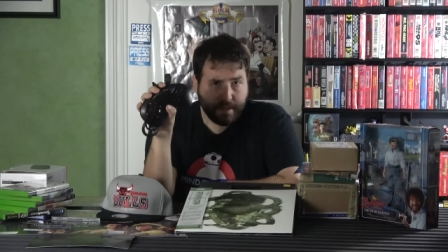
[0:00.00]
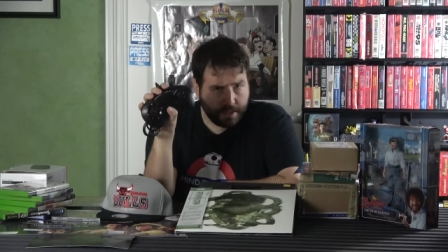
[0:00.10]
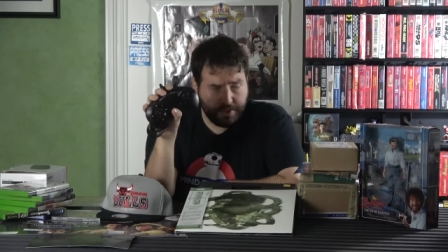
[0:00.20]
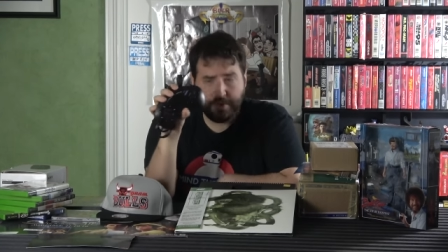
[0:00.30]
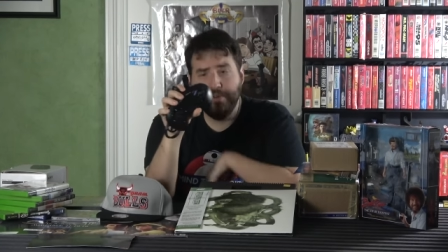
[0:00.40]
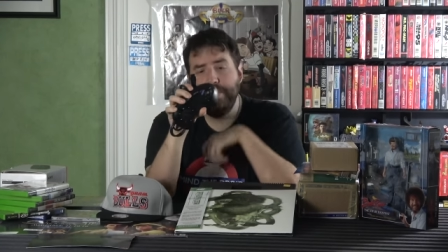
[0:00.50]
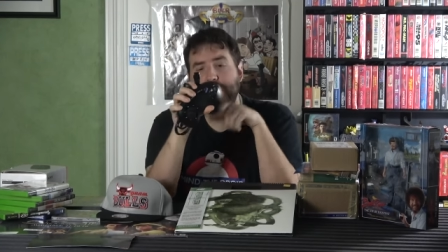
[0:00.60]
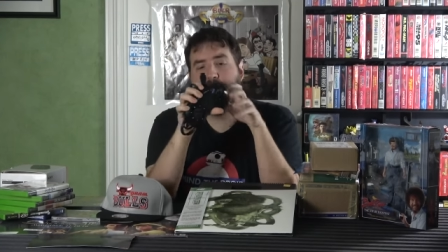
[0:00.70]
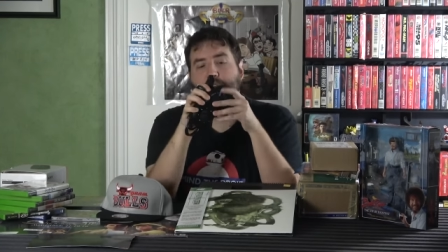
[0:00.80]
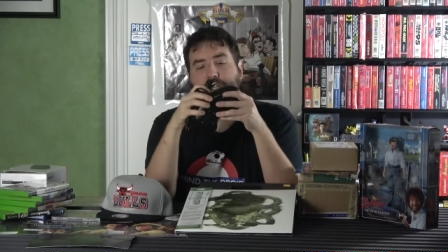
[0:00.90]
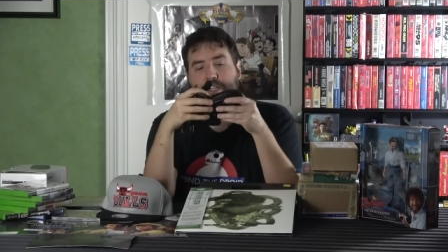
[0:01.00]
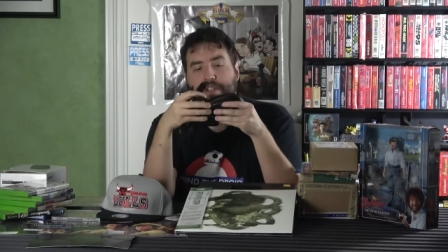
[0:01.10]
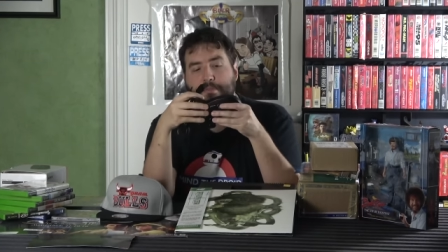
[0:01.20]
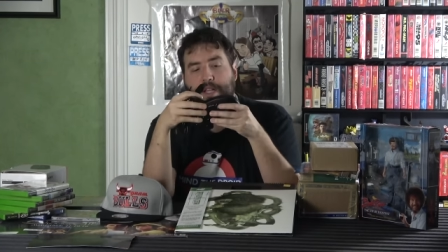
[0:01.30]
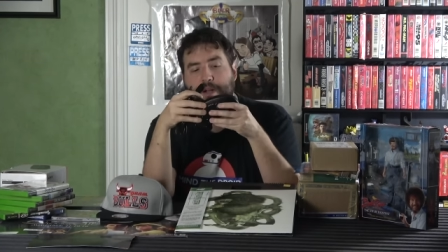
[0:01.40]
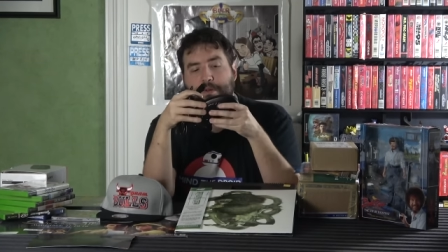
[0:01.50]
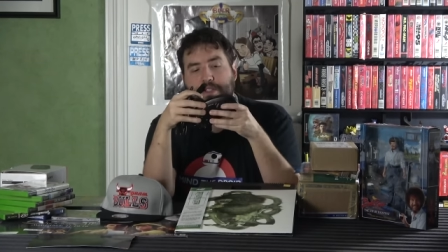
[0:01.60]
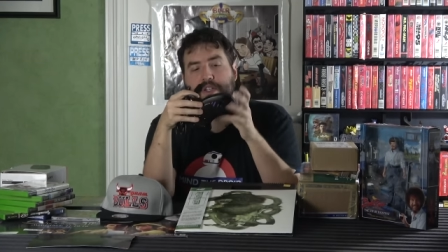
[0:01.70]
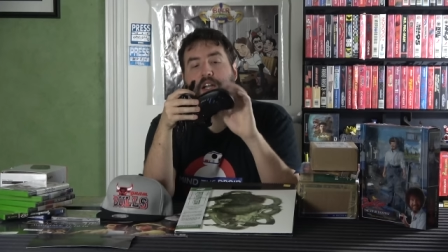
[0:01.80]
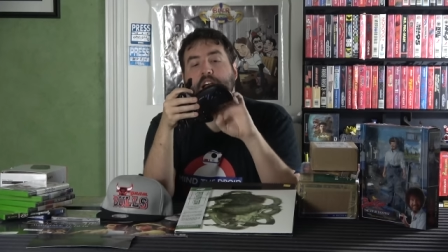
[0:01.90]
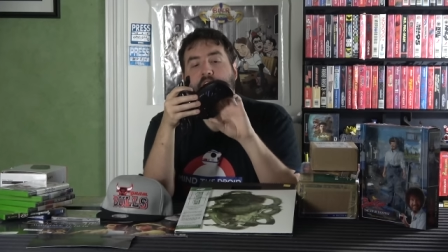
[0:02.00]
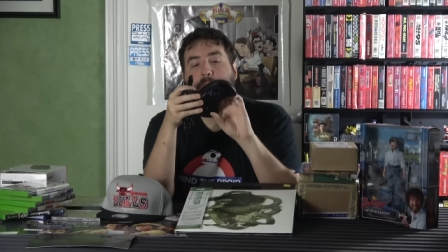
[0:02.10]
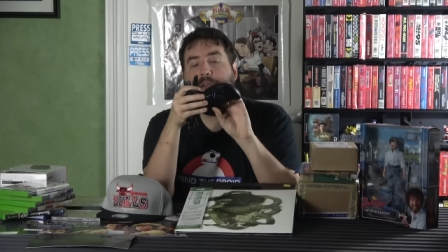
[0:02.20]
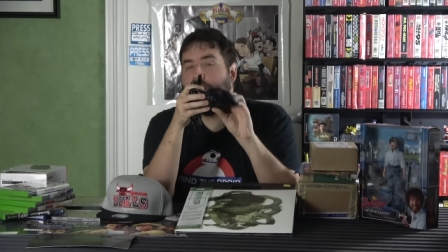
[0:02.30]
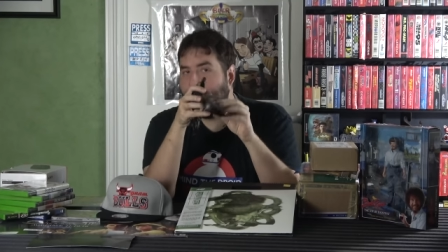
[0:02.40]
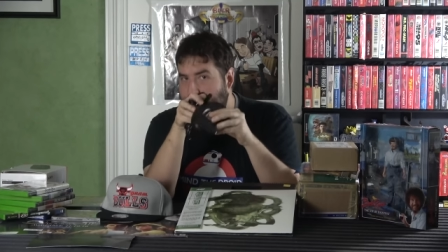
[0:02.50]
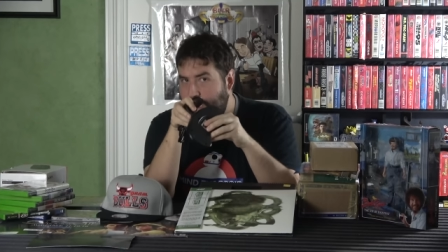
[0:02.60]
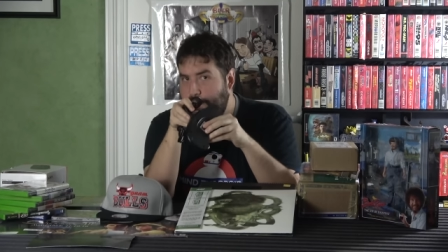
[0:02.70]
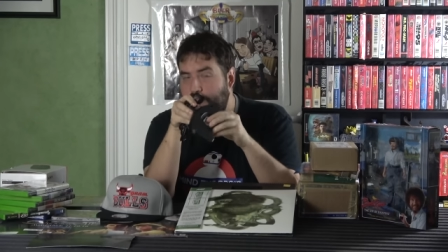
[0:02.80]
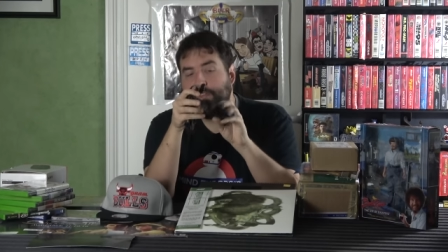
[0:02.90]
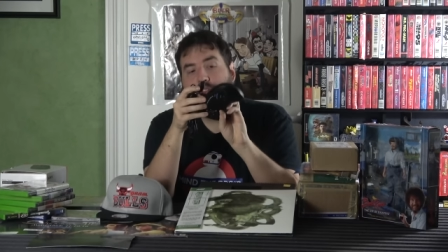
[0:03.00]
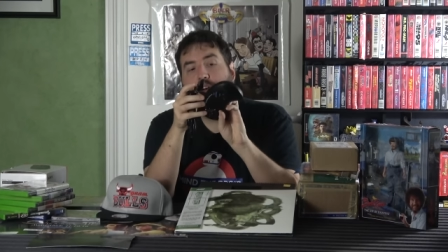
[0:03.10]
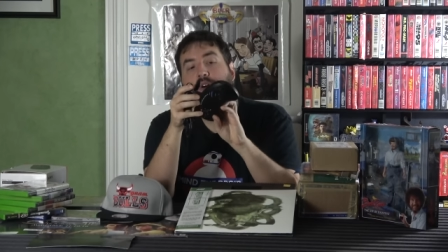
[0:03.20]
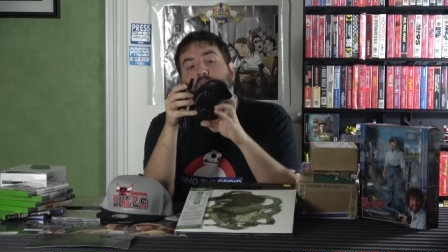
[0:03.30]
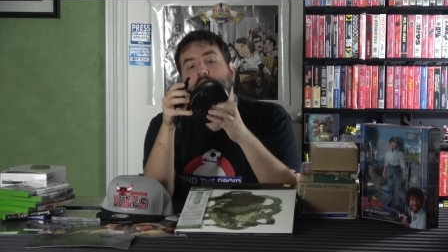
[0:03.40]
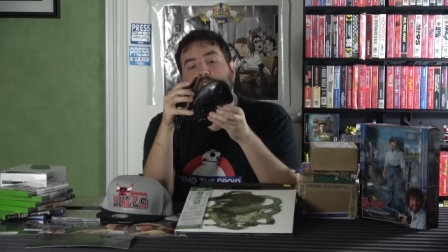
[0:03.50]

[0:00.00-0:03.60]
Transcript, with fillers: just cool because it was actually Blockbuster. I may not keep this though.